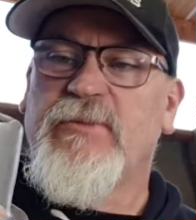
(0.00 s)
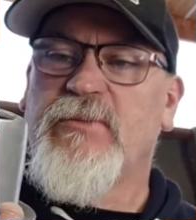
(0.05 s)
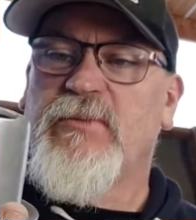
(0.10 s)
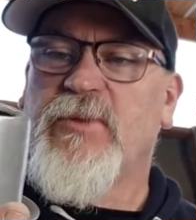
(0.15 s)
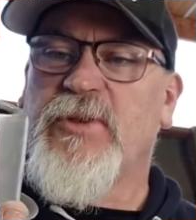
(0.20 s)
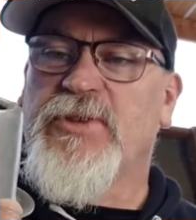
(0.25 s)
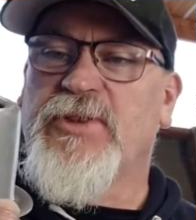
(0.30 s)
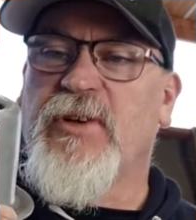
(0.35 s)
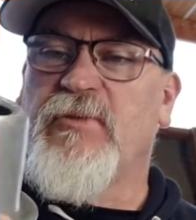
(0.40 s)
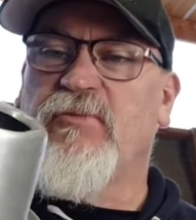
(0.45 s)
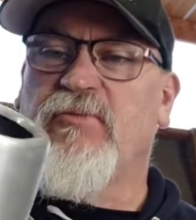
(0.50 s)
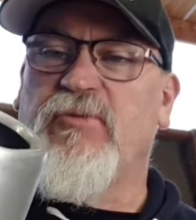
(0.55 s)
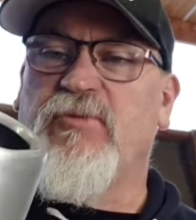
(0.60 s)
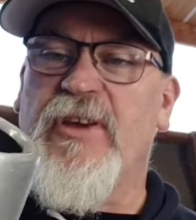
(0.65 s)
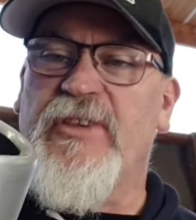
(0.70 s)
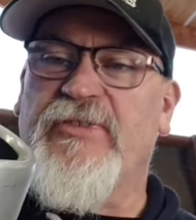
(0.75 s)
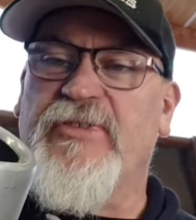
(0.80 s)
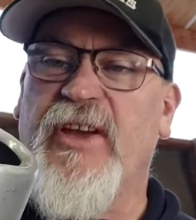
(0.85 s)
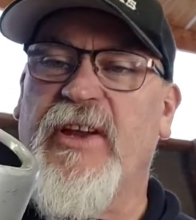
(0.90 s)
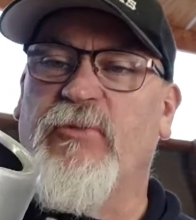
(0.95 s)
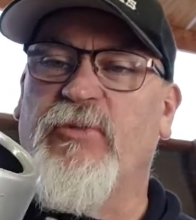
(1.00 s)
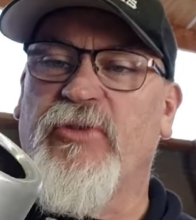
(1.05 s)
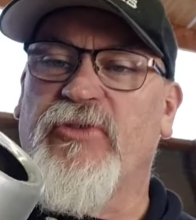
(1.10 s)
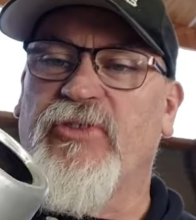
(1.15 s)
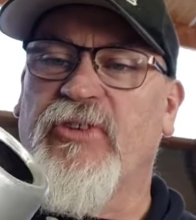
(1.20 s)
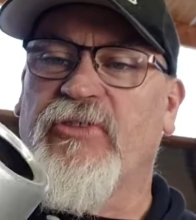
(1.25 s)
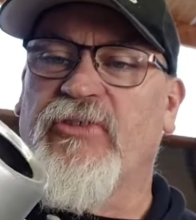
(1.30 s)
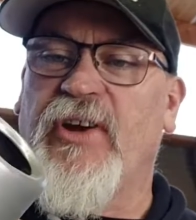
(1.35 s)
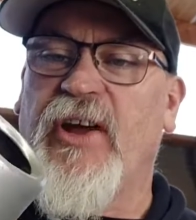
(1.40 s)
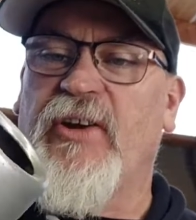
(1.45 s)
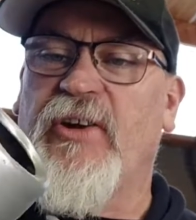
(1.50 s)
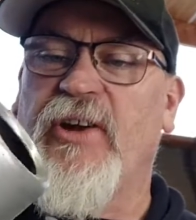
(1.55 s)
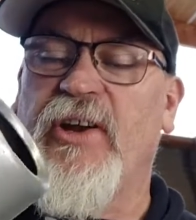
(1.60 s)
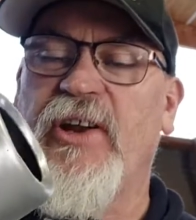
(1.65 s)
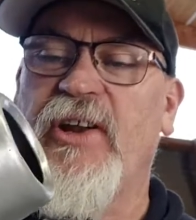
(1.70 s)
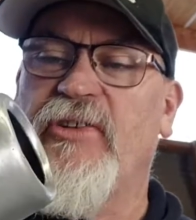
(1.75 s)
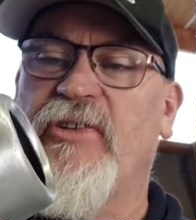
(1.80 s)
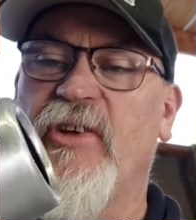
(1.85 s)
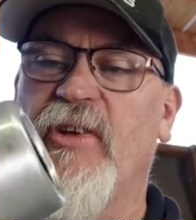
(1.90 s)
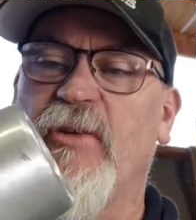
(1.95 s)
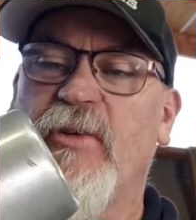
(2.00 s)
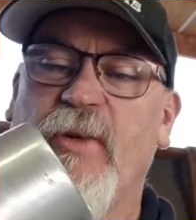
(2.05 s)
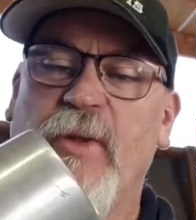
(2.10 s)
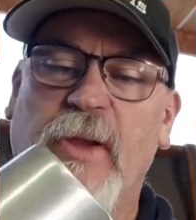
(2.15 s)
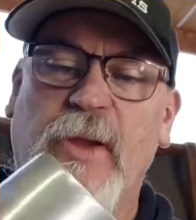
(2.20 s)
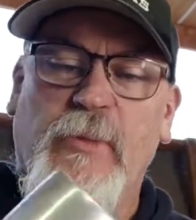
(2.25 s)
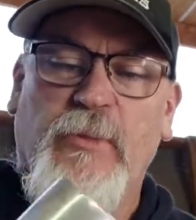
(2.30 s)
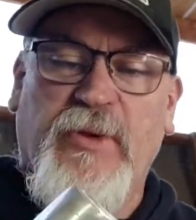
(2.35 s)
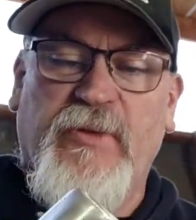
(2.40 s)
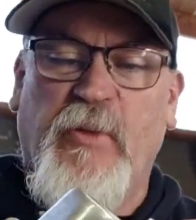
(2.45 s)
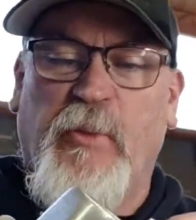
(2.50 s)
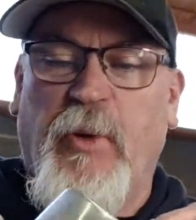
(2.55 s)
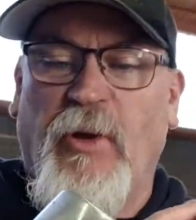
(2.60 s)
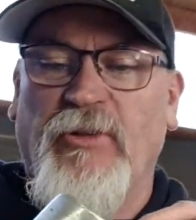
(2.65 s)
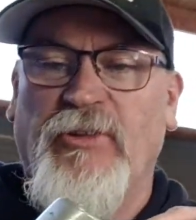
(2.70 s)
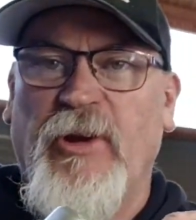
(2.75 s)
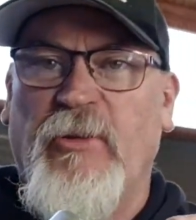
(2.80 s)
which I've wet sanded with 600, it needs a bit of polish.